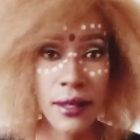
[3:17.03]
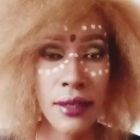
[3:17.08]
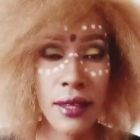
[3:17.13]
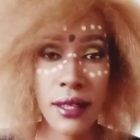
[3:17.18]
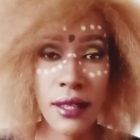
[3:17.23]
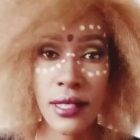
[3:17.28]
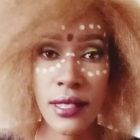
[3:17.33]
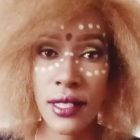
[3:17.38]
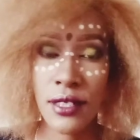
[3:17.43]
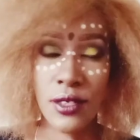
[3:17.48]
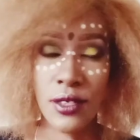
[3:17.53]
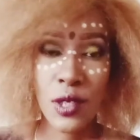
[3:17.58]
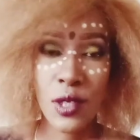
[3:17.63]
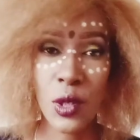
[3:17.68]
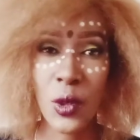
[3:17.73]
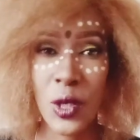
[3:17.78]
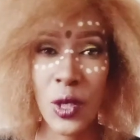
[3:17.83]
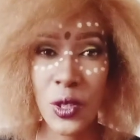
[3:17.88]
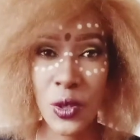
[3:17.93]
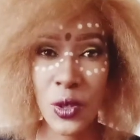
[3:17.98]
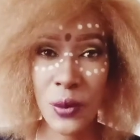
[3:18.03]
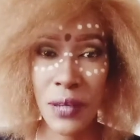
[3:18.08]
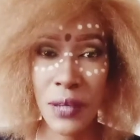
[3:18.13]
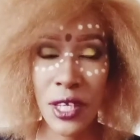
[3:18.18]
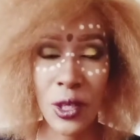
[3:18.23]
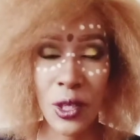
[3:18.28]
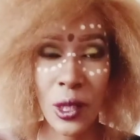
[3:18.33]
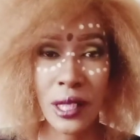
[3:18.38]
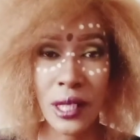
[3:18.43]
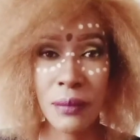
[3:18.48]
That is not going to
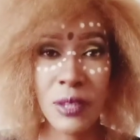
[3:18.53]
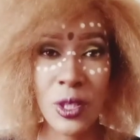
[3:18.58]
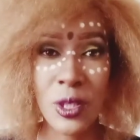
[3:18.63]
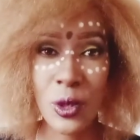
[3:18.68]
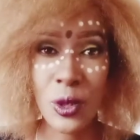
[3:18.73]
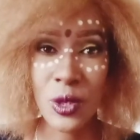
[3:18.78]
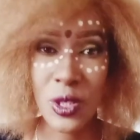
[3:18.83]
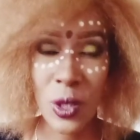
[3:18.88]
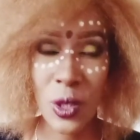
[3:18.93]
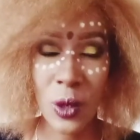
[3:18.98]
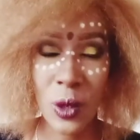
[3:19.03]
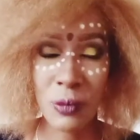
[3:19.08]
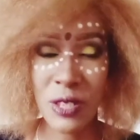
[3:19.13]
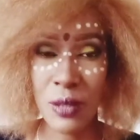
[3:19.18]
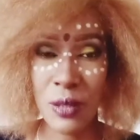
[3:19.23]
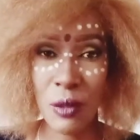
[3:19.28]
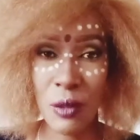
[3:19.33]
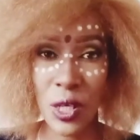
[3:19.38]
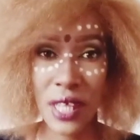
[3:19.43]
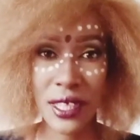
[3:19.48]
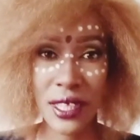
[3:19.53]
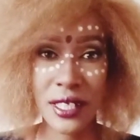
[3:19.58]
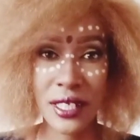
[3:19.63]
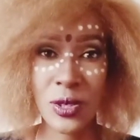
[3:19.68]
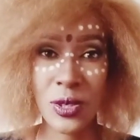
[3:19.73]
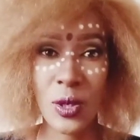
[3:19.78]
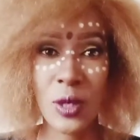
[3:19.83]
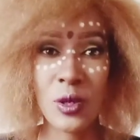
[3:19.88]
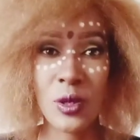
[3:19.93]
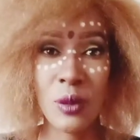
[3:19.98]
make your lips look smaller. That
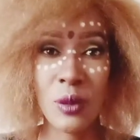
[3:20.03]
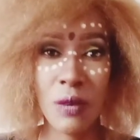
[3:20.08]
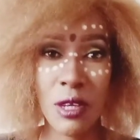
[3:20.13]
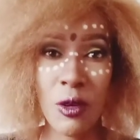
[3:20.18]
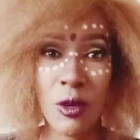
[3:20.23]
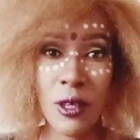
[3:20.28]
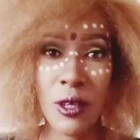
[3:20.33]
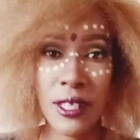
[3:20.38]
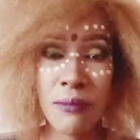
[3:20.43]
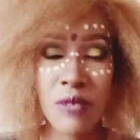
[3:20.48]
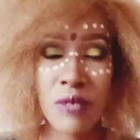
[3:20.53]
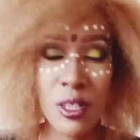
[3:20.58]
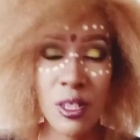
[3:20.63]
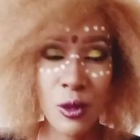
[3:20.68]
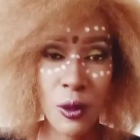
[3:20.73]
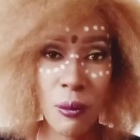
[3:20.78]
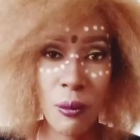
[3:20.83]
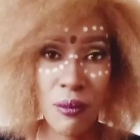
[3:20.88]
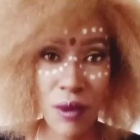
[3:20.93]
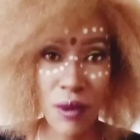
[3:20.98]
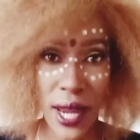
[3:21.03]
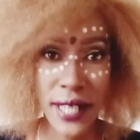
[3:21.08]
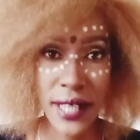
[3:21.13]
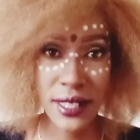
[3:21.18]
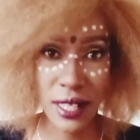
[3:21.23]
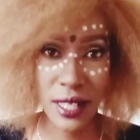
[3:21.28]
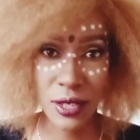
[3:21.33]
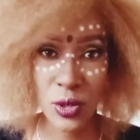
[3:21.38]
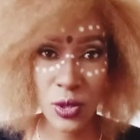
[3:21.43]
is going to make your lips look brighter.